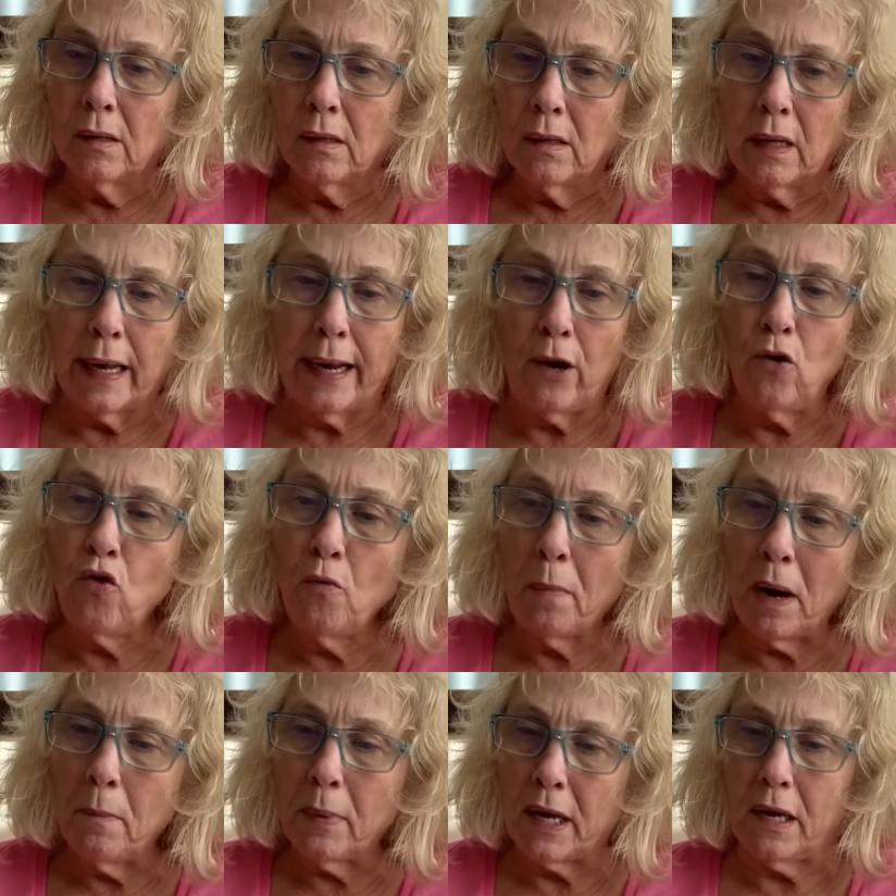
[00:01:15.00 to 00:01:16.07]
Hello,
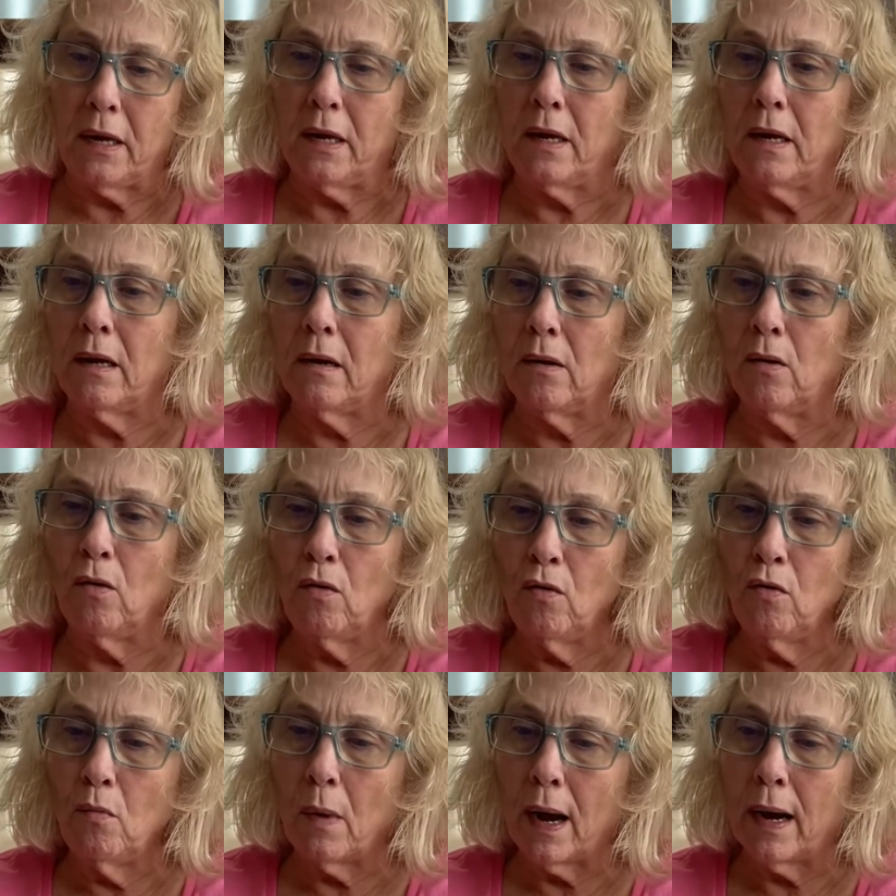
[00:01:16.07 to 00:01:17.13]
pumpkin. Oh
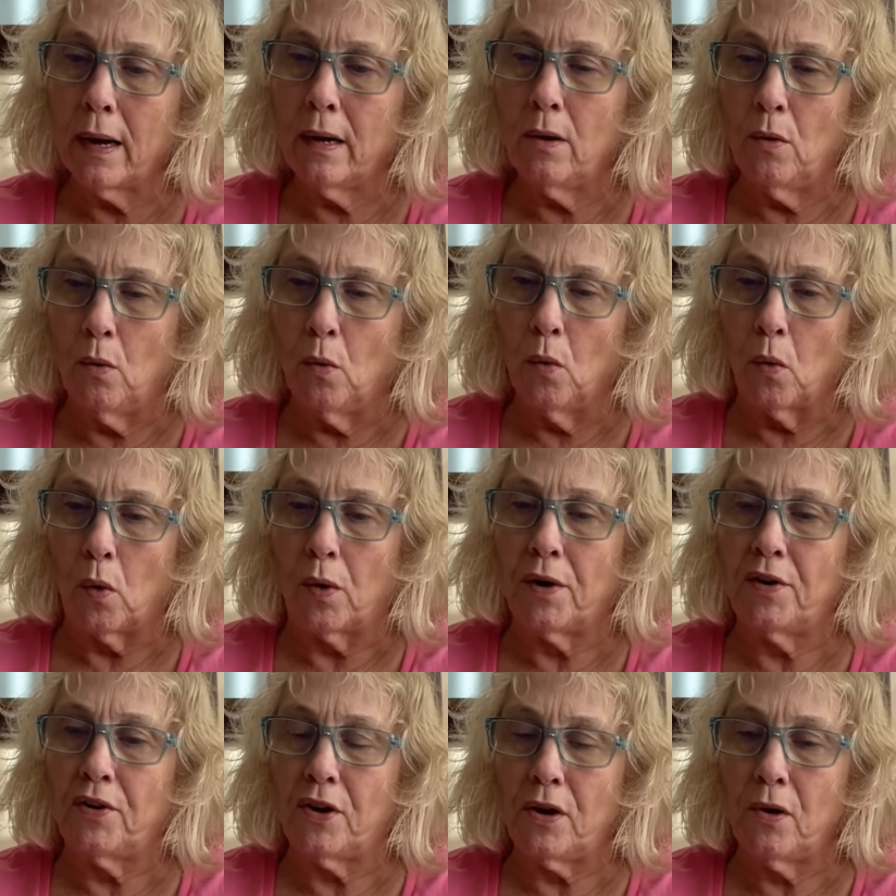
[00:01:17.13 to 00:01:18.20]
my gourd,
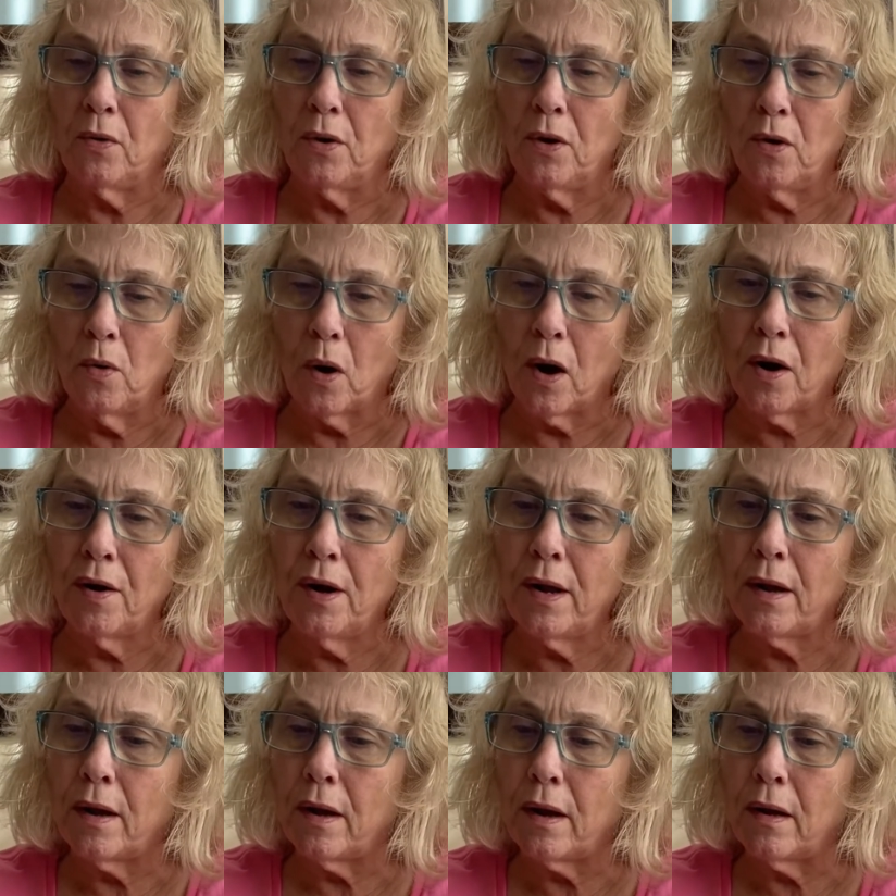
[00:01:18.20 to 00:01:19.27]

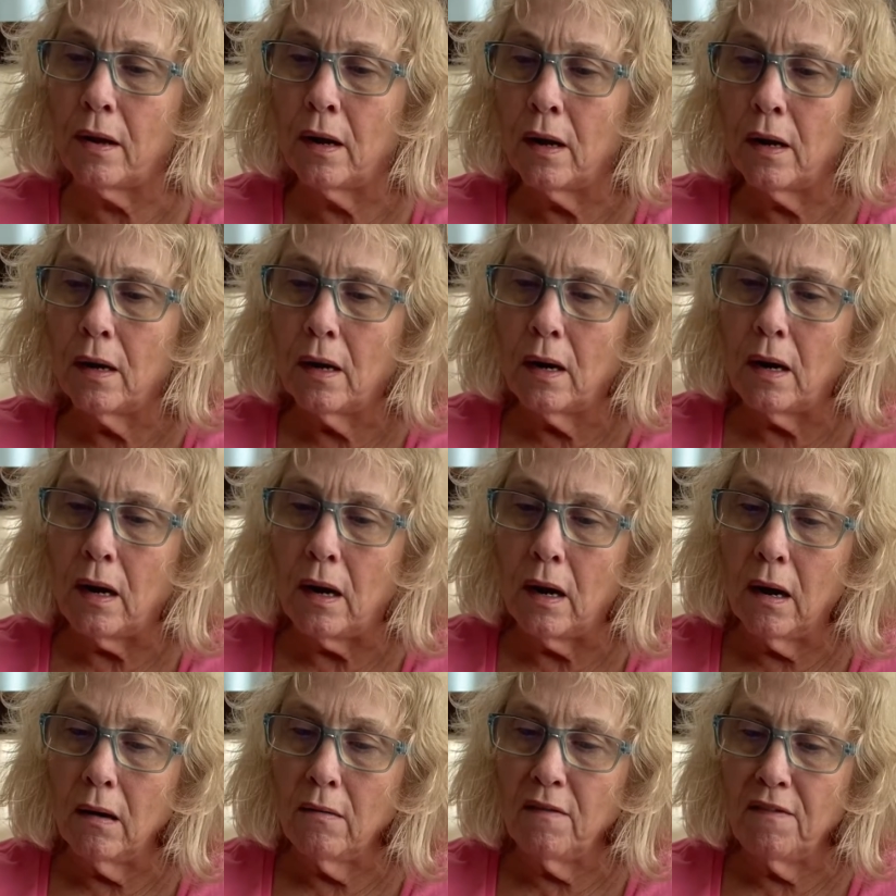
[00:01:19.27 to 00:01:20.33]
G-O-U-R-D.
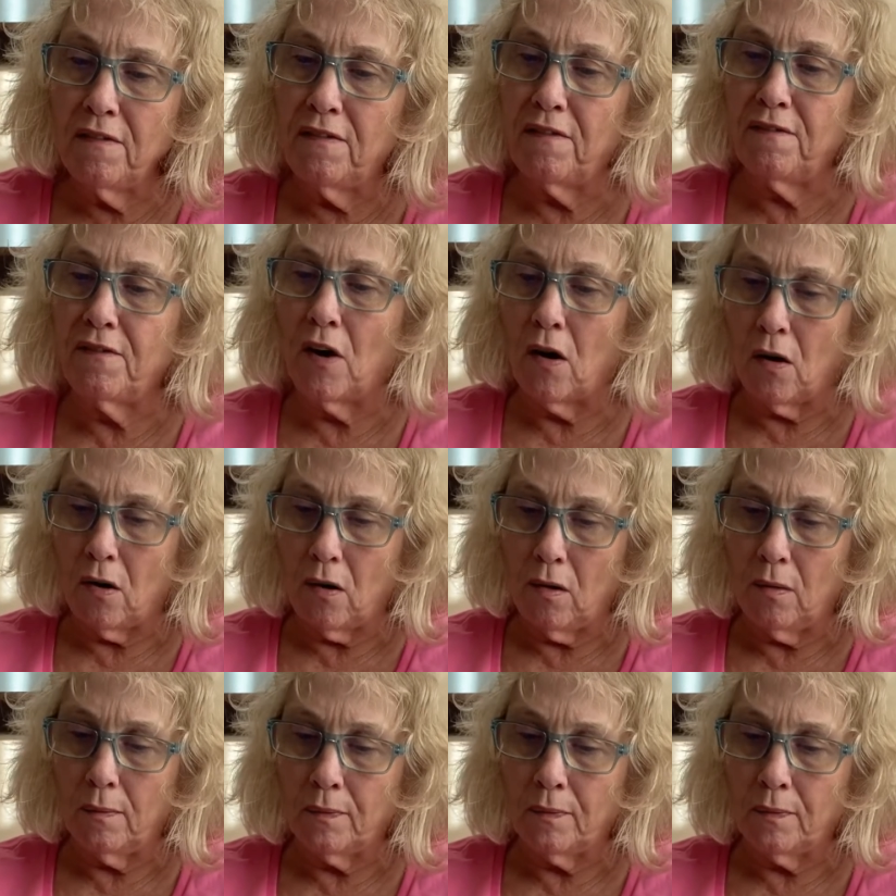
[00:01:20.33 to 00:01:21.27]
Love fall.